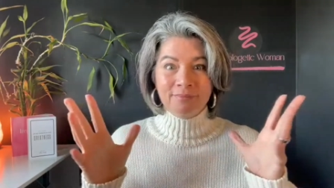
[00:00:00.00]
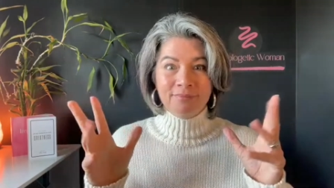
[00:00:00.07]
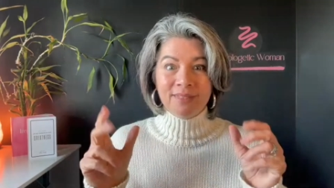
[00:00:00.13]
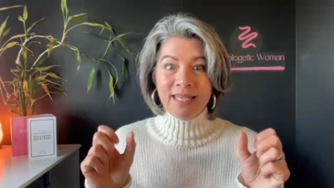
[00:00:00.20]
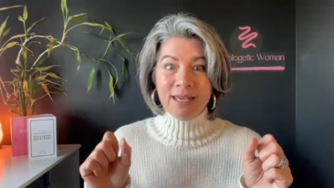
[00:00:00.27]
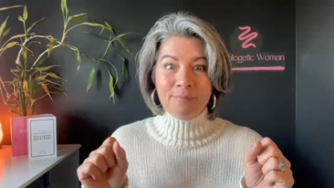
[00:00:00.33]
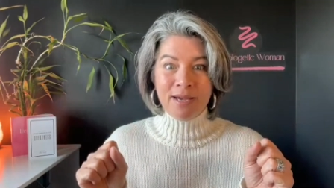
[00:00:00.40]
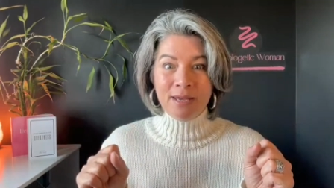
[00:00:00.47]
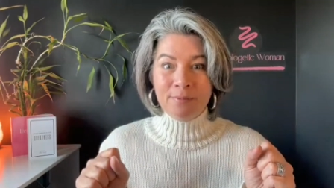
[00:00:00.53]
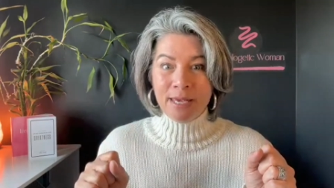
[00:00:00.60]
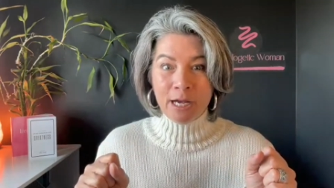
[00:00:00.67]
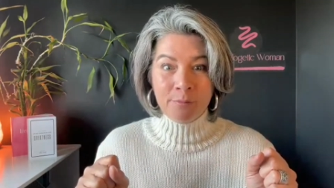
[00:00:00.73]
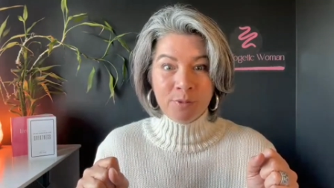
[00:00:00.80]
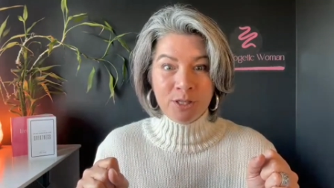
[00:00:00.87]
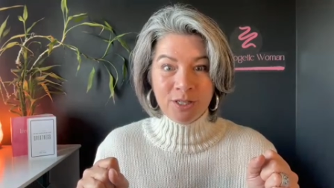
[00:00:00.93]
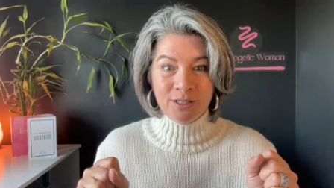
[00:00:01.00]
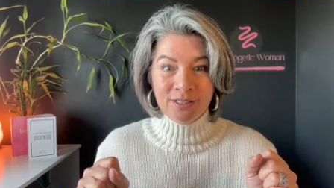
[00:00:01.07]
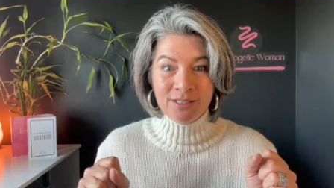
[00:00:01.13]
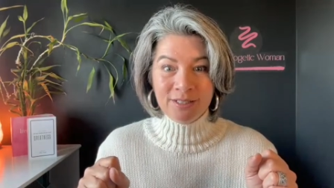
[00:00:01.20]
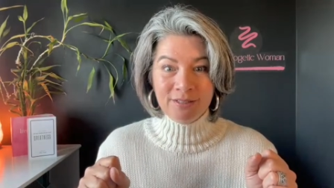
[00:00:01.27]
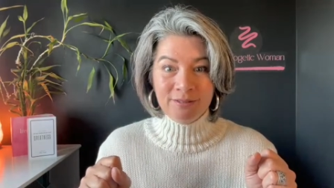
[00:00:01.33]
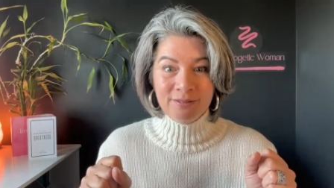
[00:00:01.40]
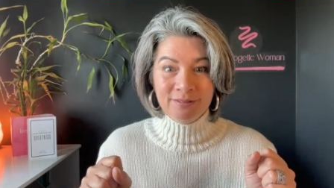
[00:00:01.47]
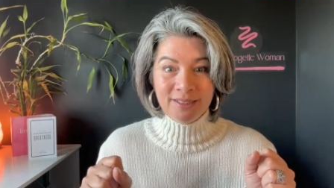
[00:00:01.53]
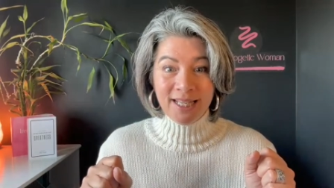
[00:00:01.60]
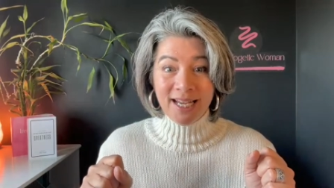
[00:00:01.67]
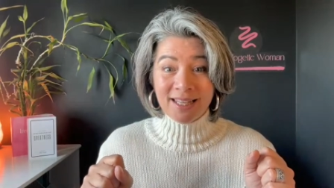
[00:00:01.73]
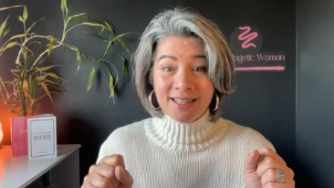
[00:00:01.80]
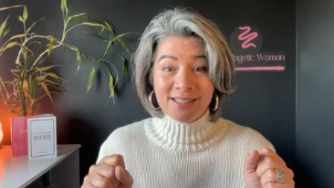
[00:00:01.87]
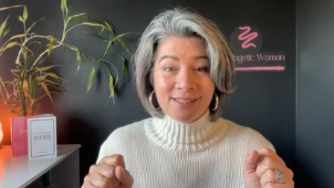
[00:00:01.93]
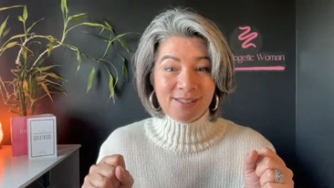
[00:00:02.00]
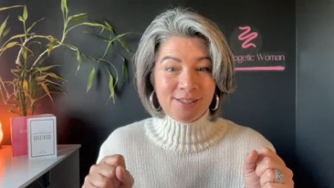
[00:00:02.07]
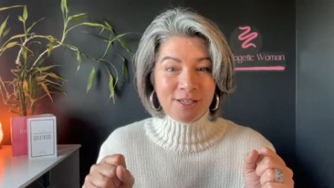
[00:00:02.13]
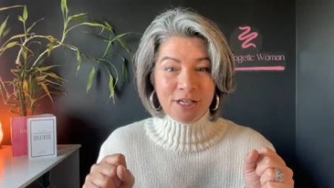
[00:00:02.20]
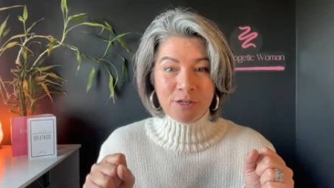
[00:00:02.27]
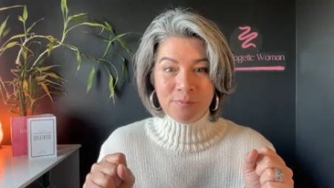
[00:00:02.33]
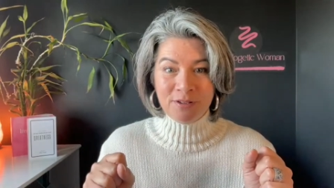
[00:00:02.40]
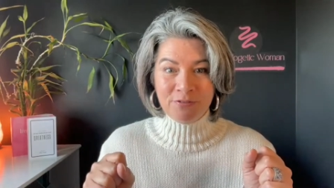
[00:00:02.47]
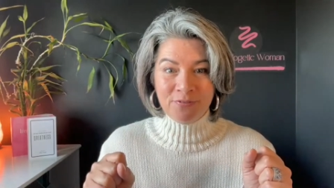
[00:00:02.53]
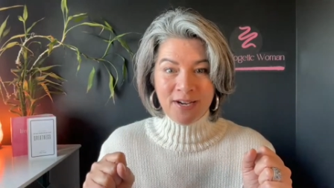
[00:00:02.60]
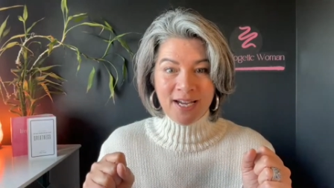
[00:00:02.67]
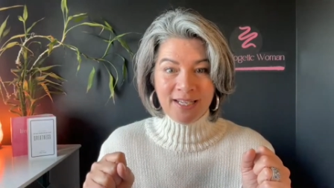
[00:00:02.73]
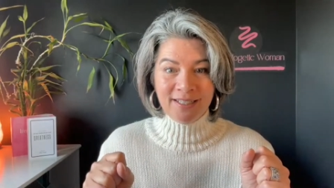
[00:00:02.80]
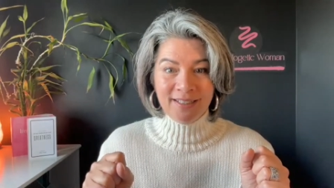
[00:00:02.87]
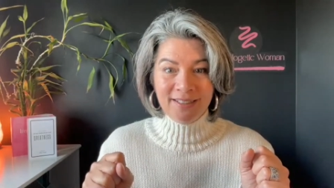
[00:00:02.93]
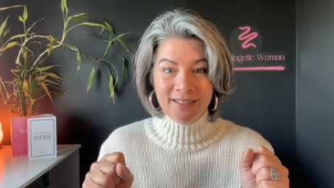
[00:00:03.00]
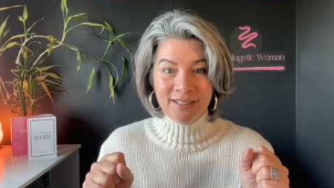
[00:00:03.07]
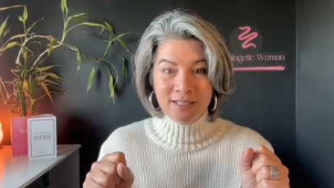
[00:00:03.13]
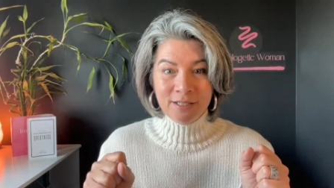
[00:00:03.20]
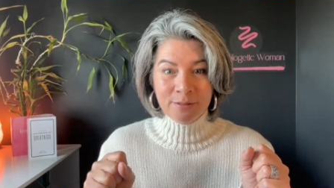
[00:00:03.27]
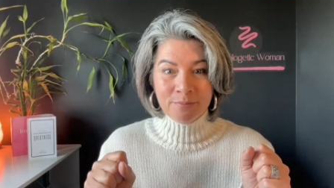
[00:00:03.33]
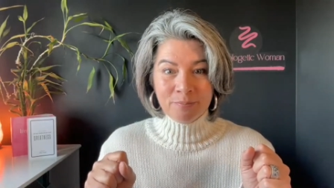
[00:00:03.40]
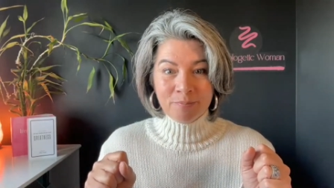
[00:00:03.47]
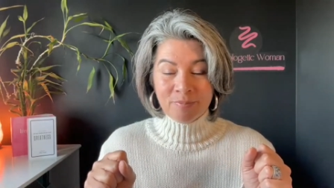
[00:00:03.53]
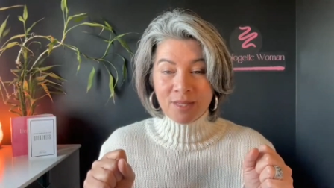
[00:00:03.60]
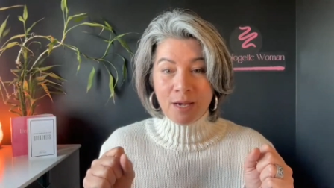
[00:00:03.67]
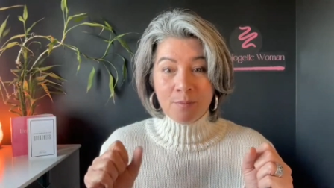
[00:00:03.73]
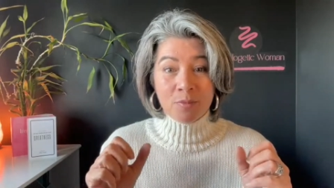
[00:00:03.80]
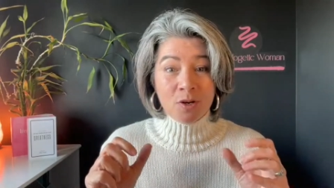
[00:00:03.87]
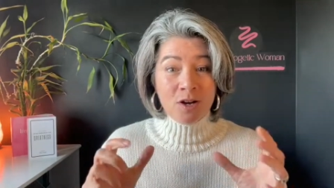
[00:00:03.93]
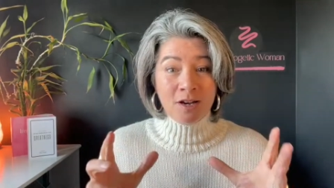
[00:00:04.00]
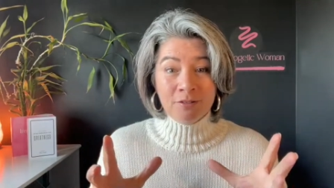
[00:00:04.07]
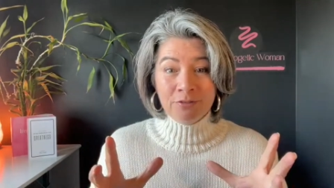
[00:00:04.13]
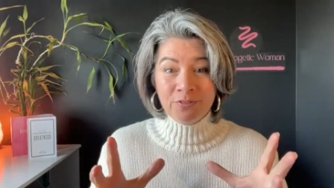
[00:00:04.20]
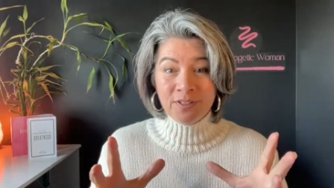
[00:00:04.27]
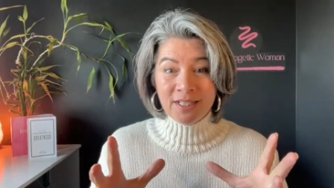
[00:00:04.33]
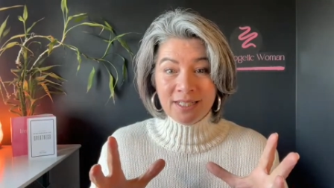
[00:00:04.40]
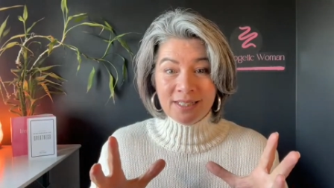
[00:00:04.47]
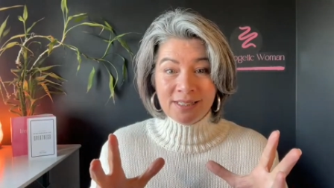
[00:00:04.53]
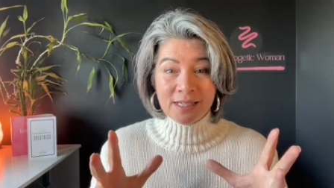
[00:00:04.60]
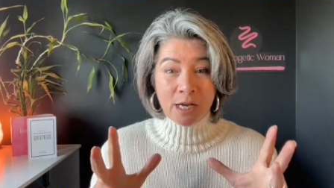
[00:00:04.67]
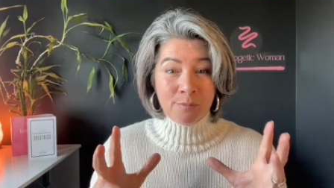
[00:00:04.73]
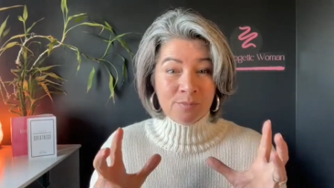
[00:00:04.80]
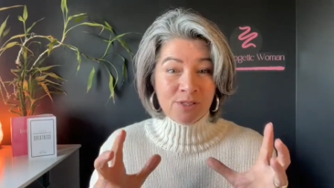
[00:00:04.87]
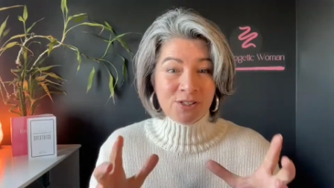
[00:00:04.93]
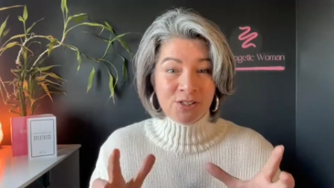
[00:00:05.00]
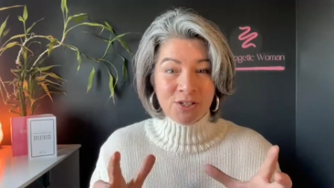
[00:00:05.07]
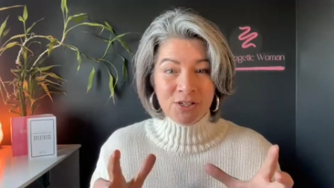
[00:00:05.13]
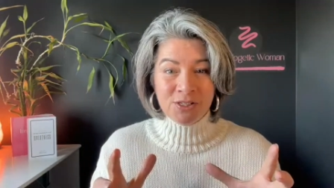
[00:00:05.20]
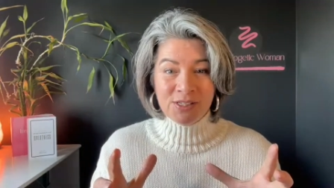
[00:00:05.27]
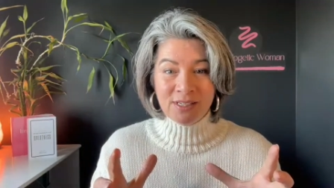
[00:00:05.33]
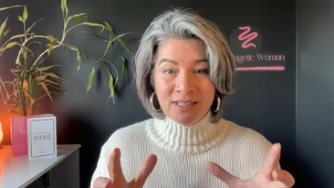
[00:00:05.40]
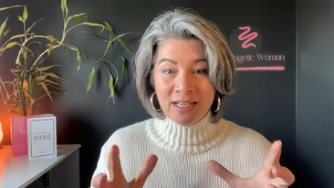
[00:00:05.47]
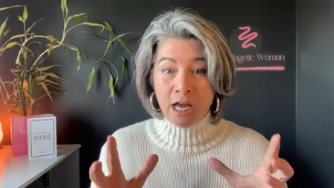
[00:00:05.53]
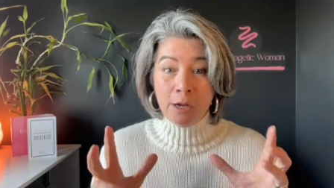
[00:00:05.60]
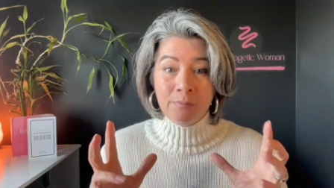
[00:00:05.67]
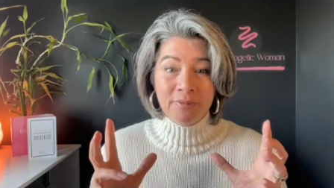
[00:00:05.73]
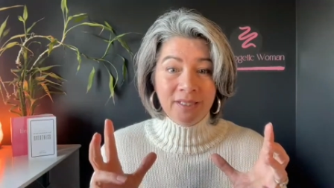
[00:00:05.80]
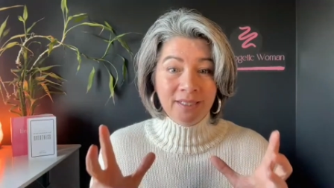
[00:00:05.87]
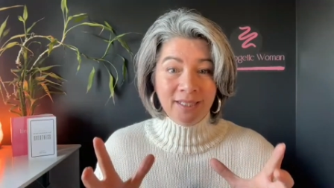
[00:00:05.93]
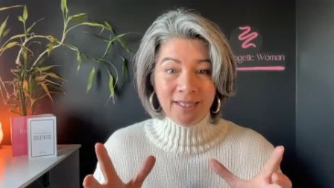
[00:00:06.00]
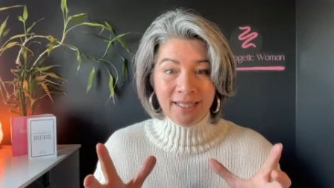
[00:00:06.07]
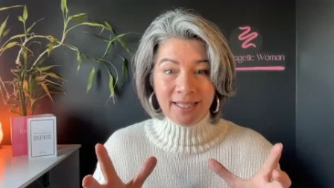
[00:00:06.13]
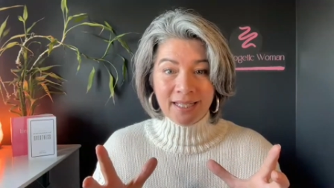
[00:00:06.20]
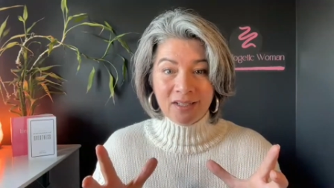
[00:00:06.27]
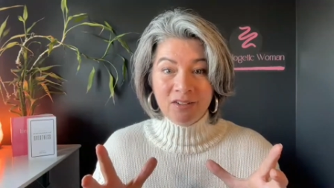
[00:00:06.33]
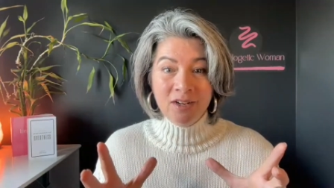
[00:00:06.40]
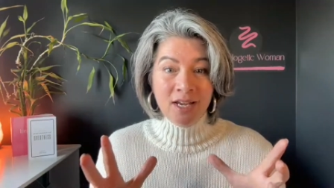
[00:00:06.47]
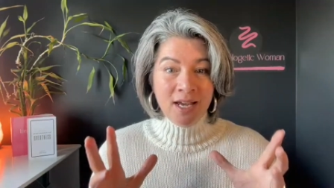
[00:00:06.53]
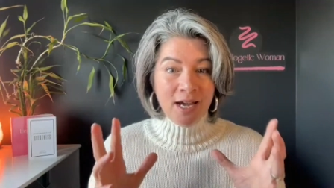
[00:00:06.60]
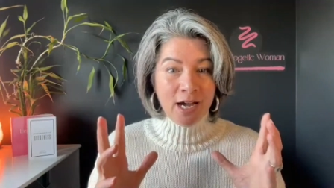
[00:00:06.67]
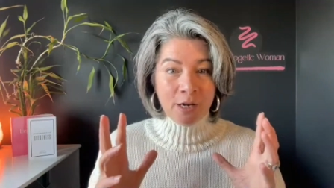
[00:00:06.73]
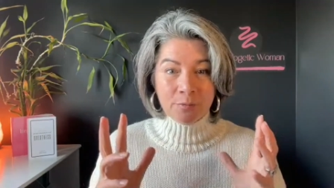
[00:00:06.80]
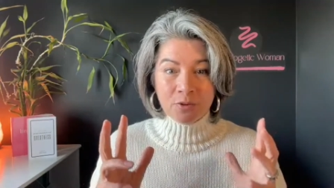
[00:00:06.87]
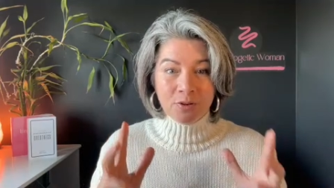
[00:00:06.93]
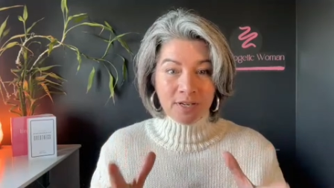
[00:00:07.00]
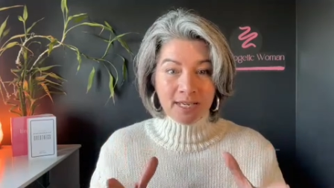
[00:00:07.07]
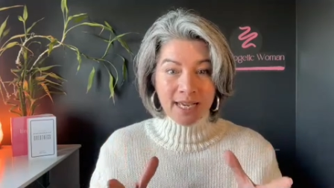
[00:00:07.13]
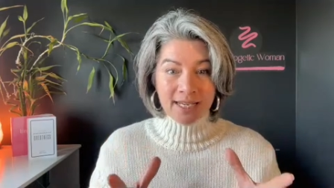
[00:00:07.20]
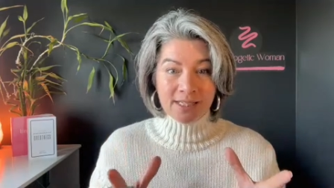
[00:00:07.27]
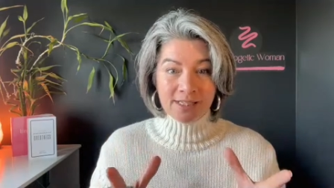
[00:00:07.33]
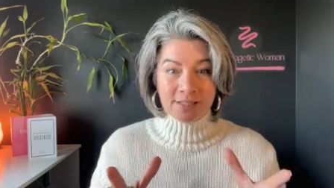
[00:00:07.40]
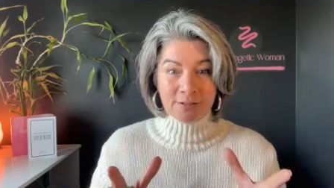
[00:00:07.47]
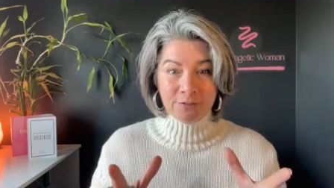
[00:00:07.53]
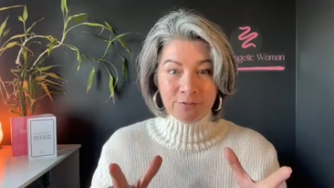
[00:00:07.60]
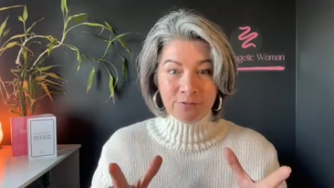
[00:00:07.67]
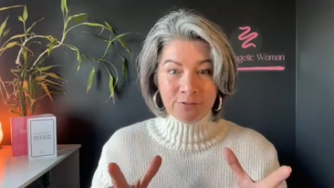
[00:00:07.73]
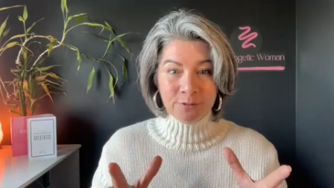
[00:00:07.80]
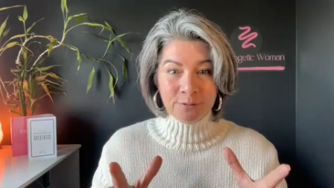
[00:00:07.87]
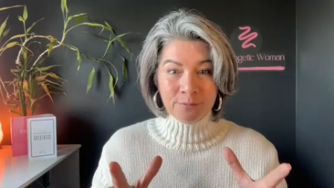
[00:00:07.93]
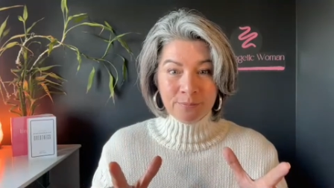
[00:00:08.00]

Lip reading: yeah, baby, I'm good. Like, this is going to be fun. I'm confident, I'm certain, I'm clear, I'm creative.